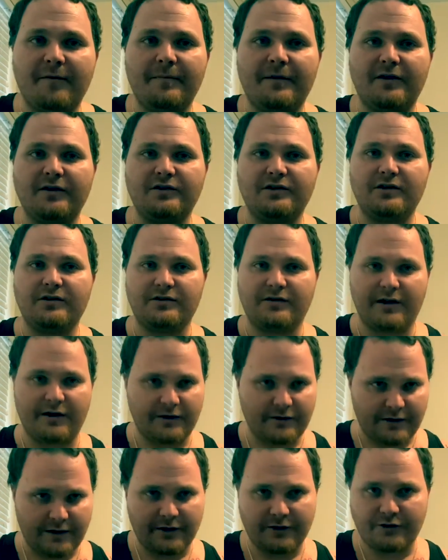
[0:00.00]
their
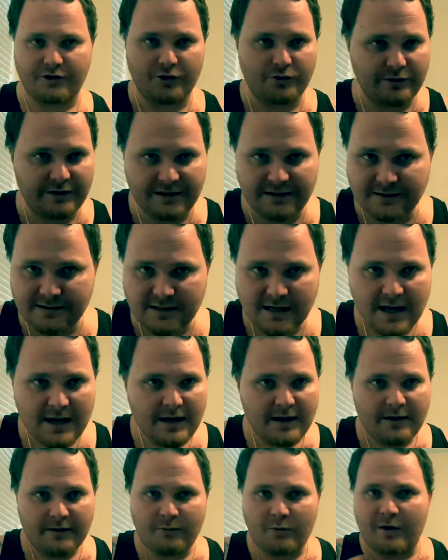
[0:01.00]
duties,
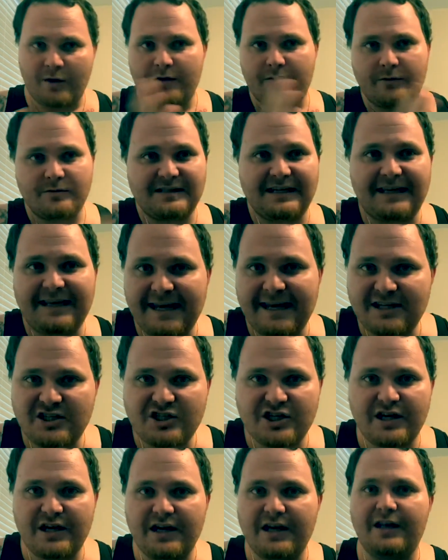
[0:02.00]
whether it was the
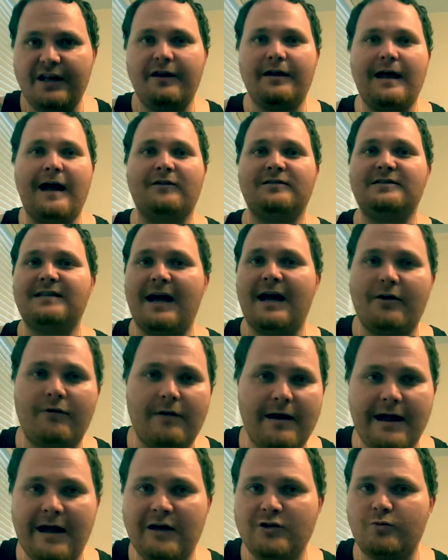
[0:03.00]
kitchen, outside
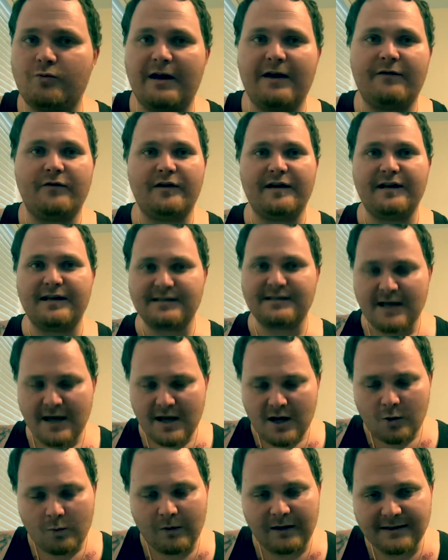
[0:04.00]
grounds, whatever it is.
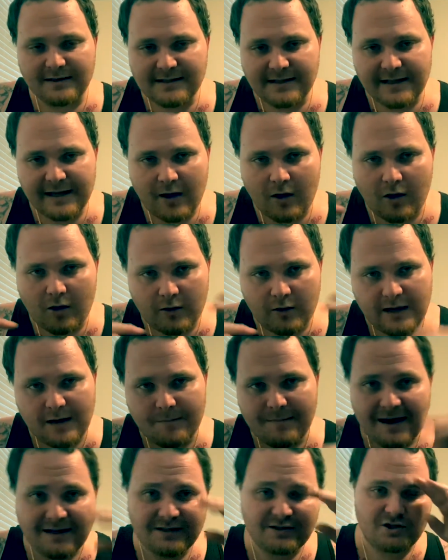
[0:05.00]
Waited till they all came
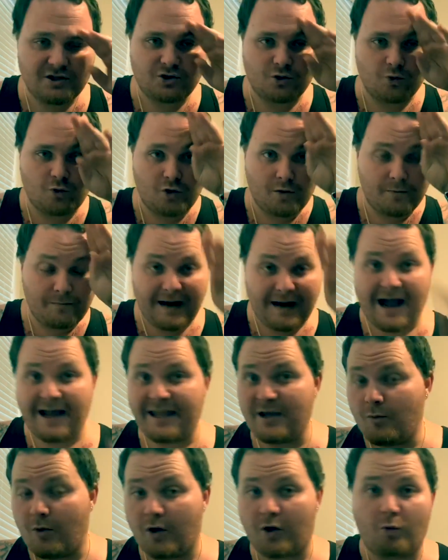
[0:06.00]
back to the dorm. Now he
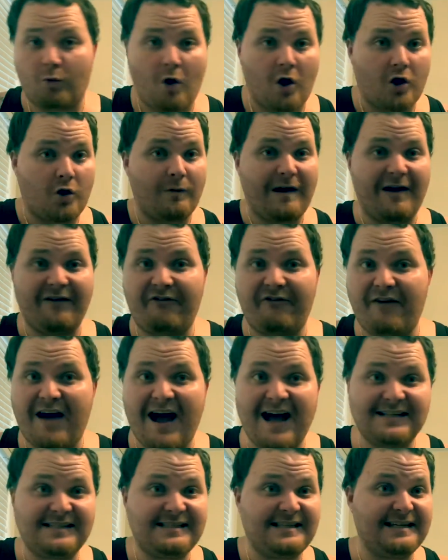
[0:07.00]
want to walk around
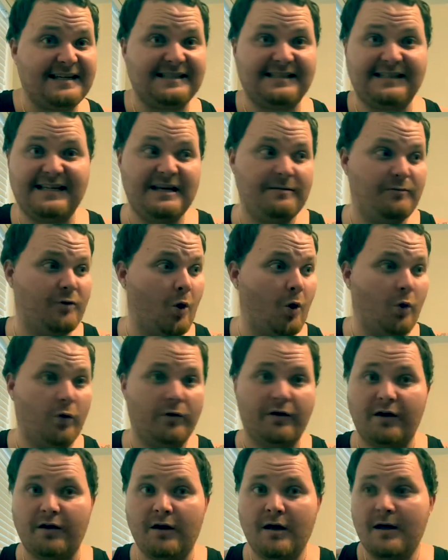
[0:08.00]
5-6 deep going
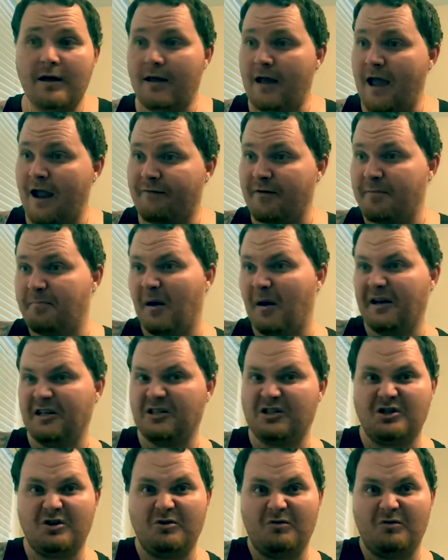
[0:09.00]
to everybody's